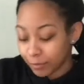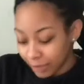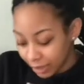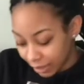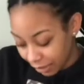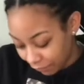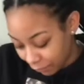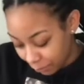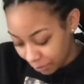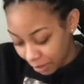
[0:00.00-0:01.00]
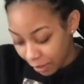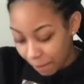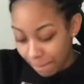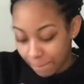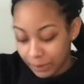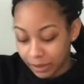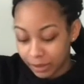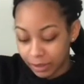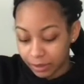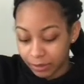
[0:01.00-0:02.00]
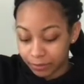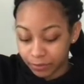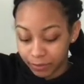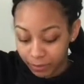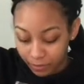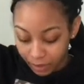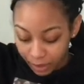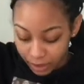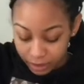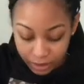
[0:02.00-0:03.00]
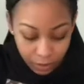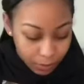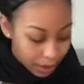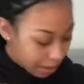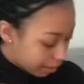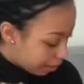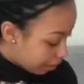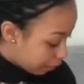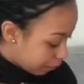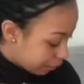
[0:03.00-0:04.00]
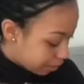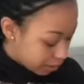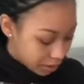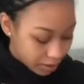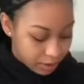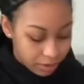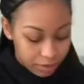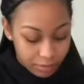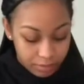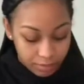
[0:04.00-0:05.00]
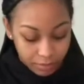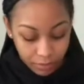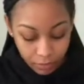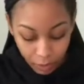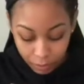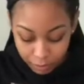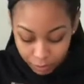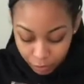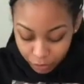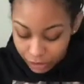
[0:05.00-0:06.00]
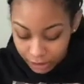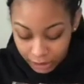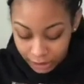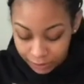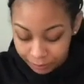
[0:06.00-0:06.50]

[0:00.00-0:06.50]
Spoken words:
Y'all feel me? But so what I done over the while we was quarantined,